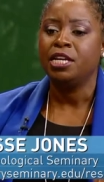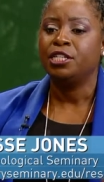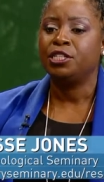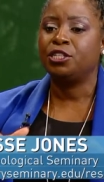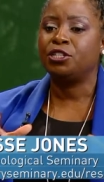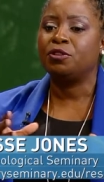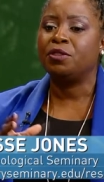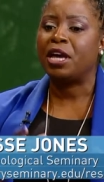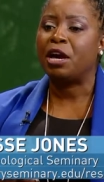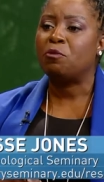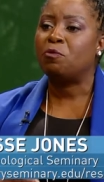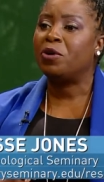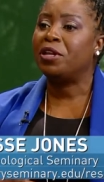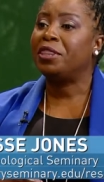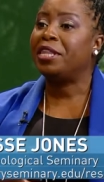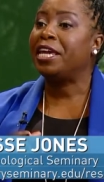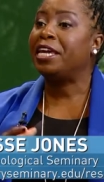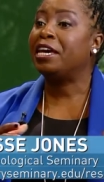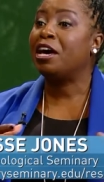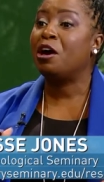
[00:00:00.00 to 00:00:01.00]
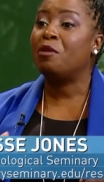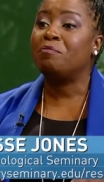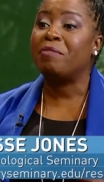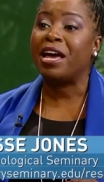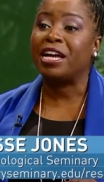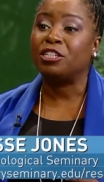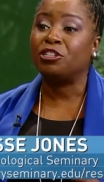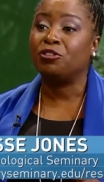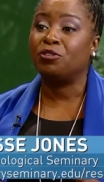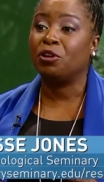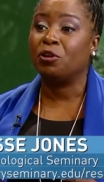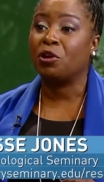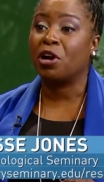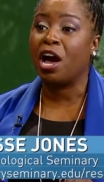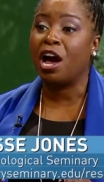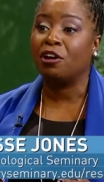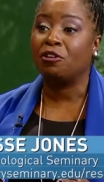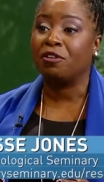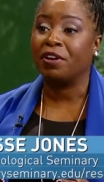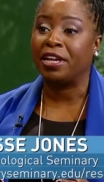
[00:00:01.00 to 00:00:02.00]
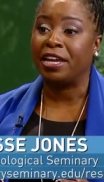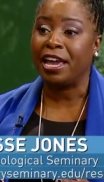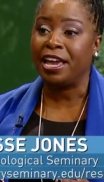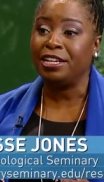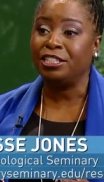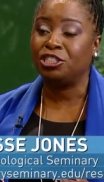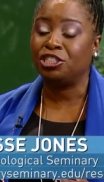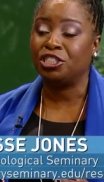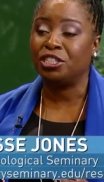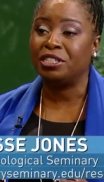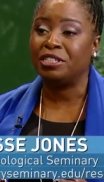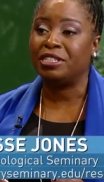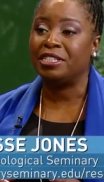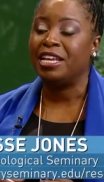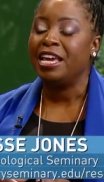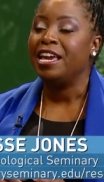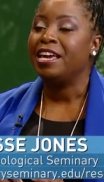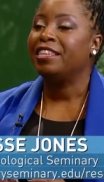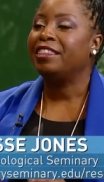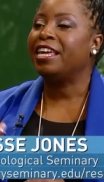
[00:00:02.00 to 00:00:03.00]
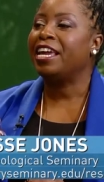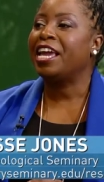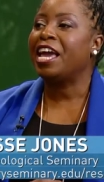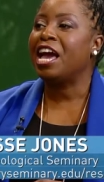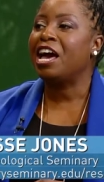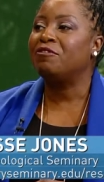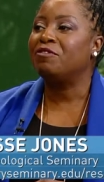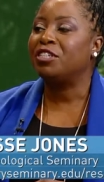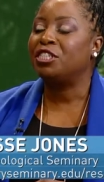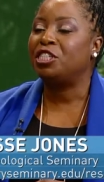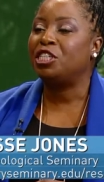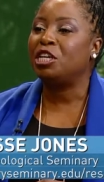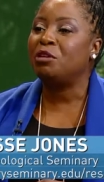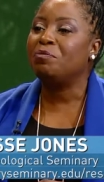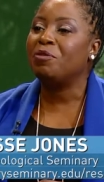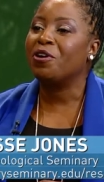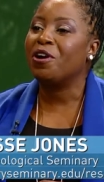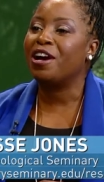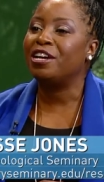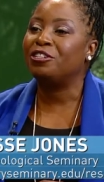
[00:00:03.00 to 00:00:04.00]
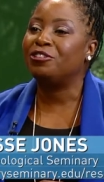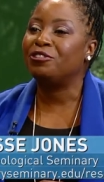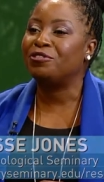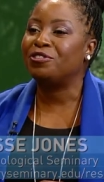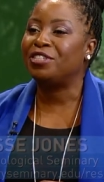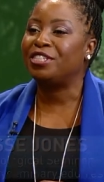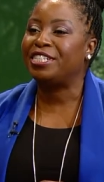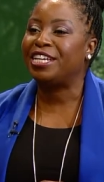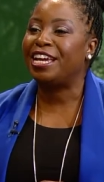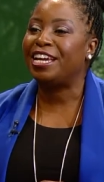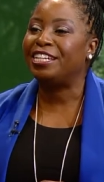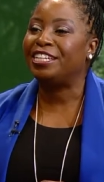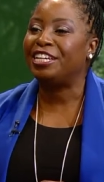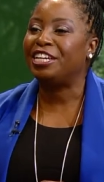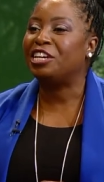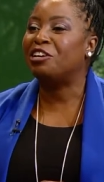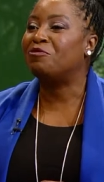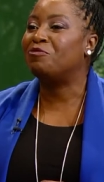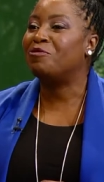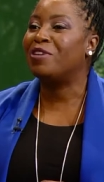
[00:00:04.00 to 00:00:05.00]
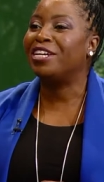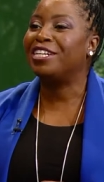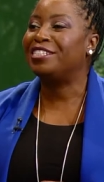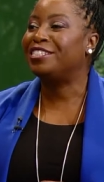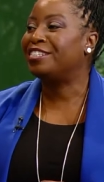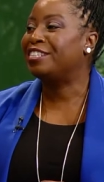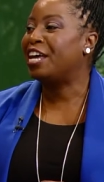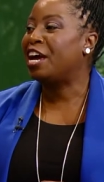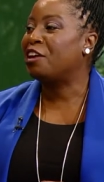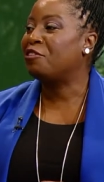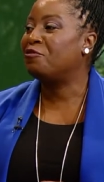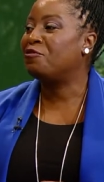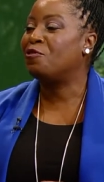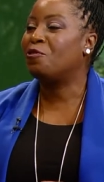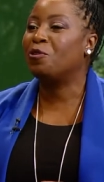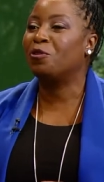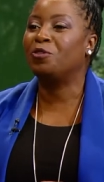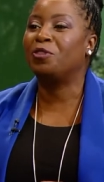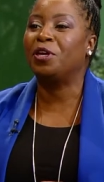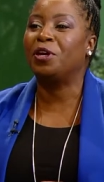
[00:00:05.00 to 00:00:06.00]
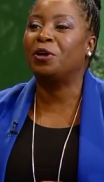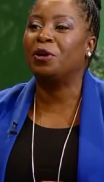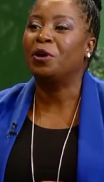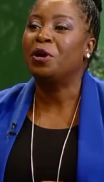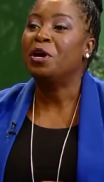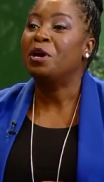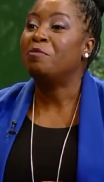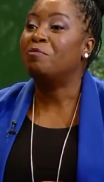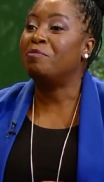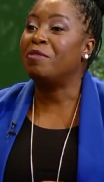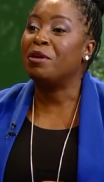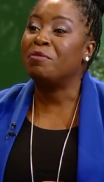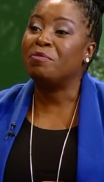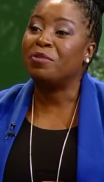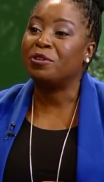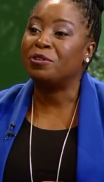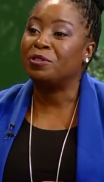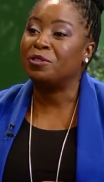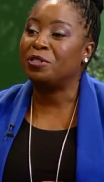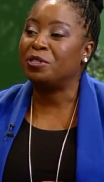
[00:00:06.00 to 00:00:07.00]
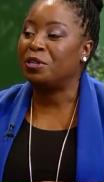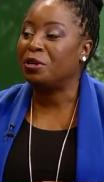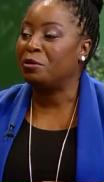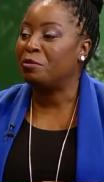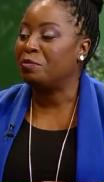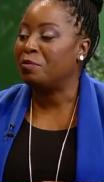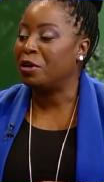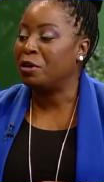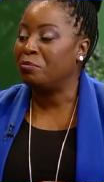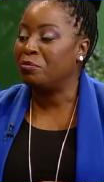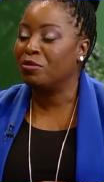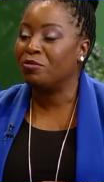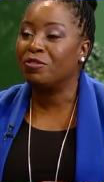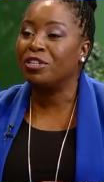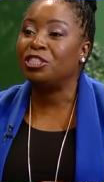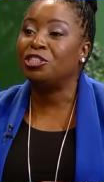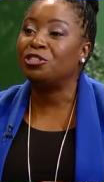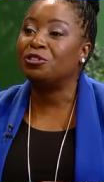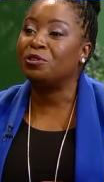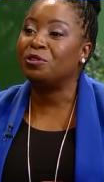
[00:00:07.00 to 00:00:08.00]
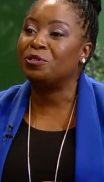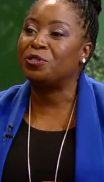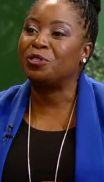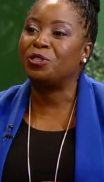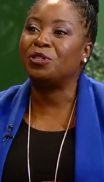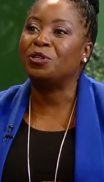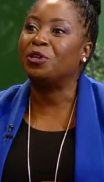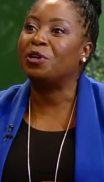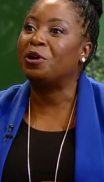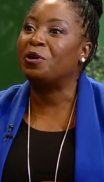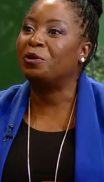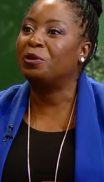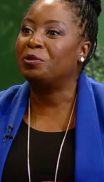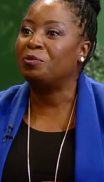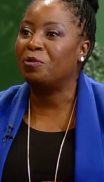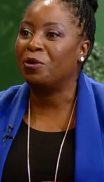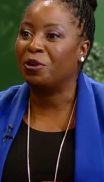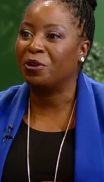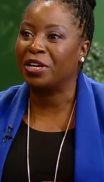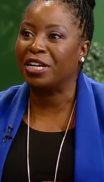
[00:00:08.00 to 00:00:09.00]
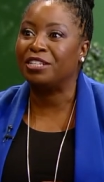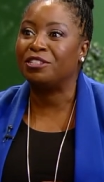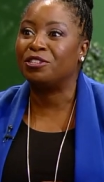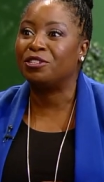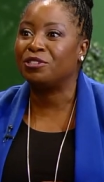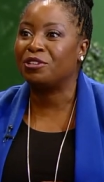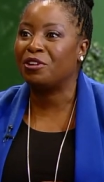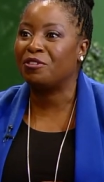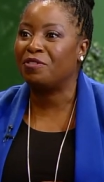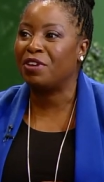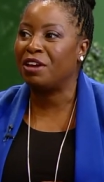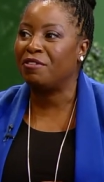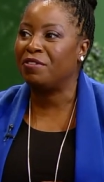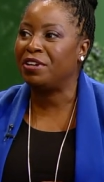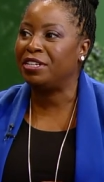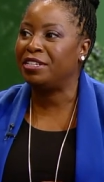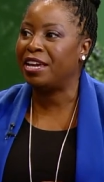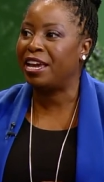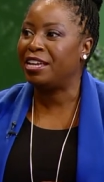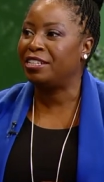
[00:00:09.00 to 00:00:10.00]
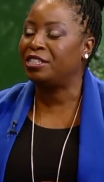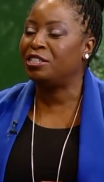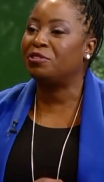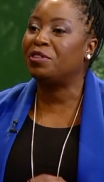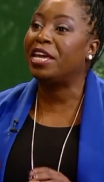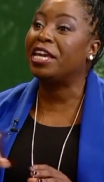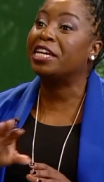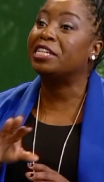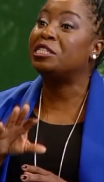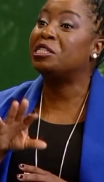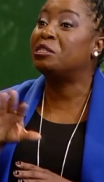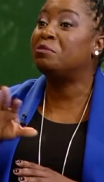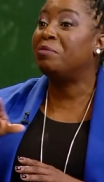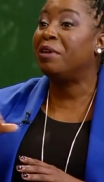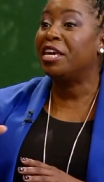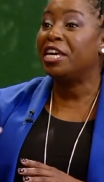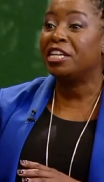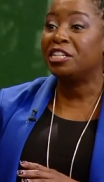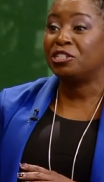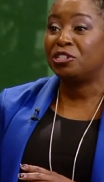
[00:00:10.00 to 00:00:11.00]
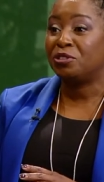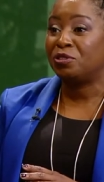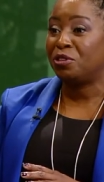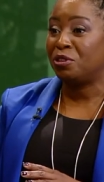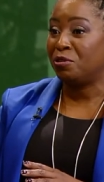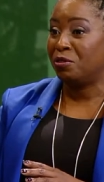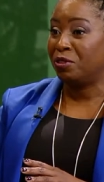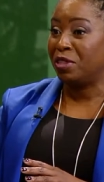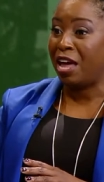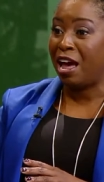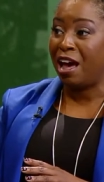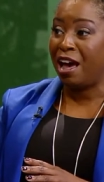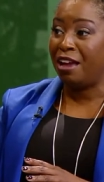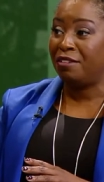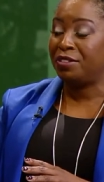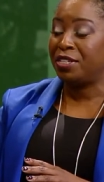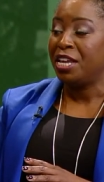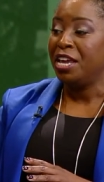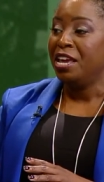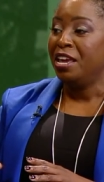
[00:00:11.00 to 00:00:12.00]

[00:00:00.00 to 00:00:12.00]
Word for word: so that when they come back to their congregations, they have a deeper understanding of what it's like for their members, their uh, parishioners, to go to work and serve every day, so they can speak into their lives